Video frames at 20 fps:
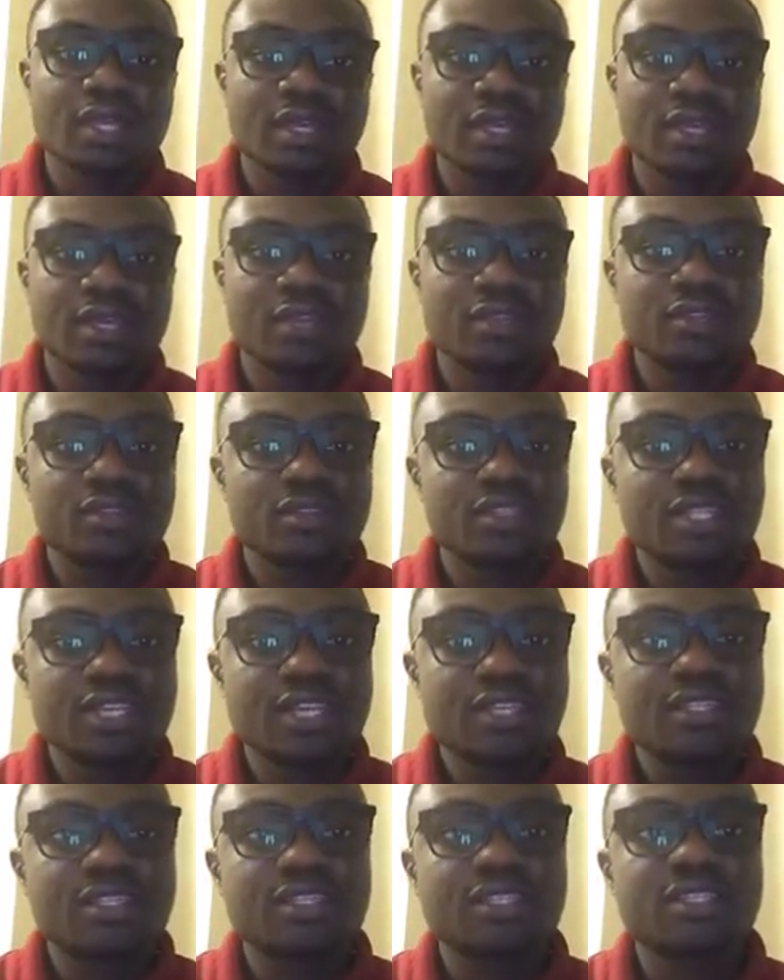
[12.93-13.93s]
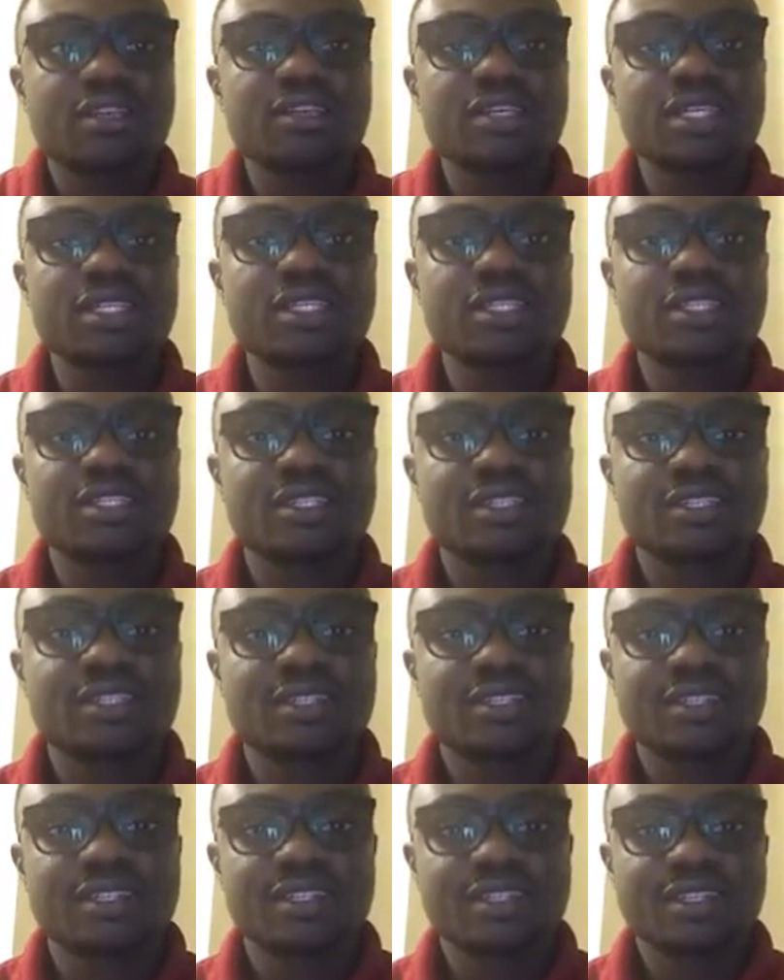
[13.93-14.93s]
In today's series,
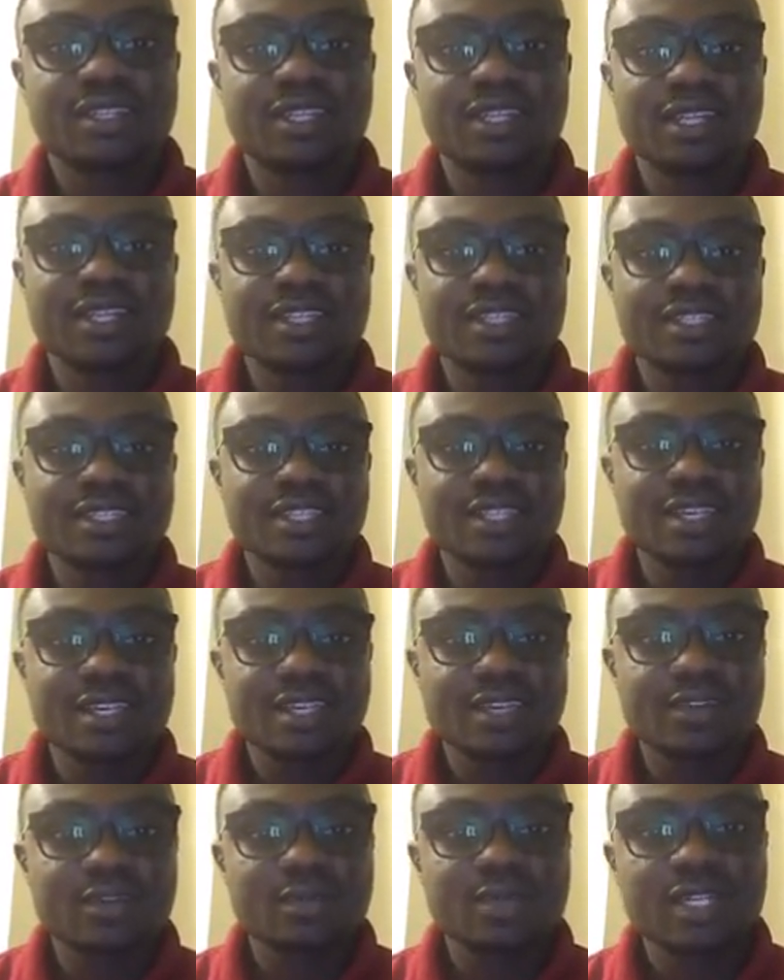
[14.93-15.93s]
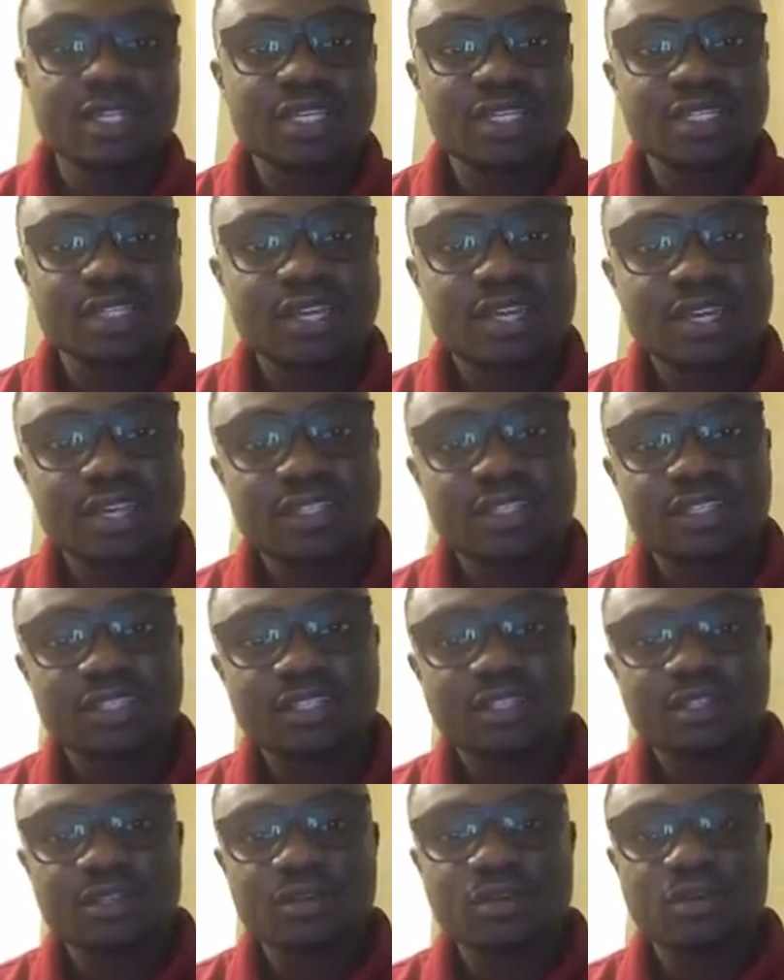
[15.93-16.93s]
the lesson that I'll be discussing
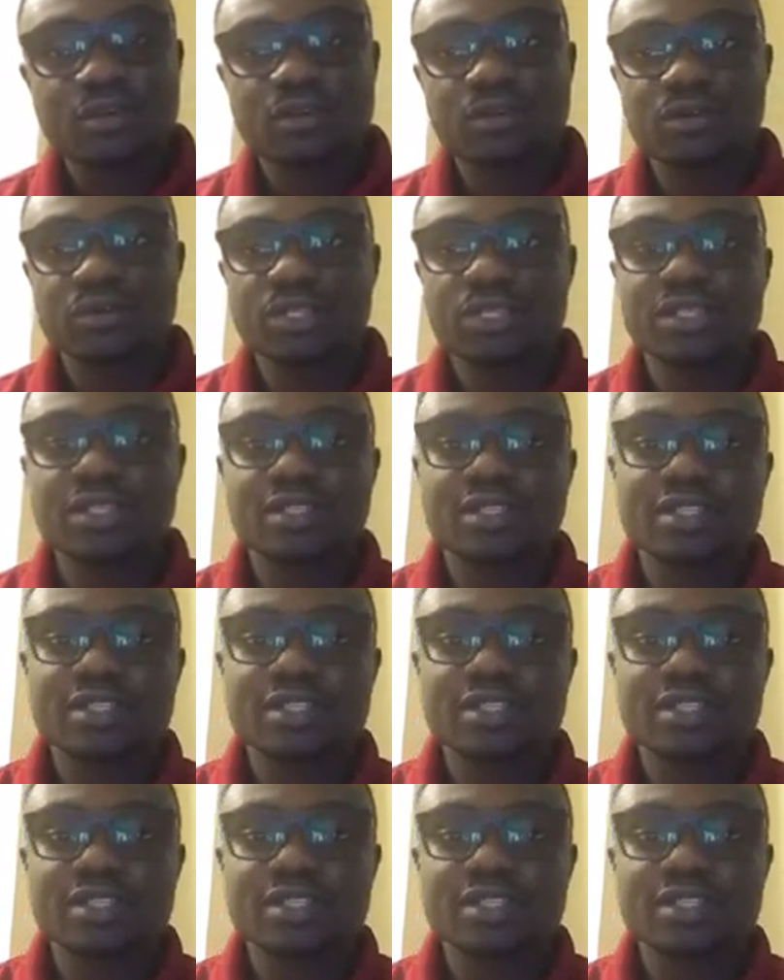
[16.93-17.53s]
is called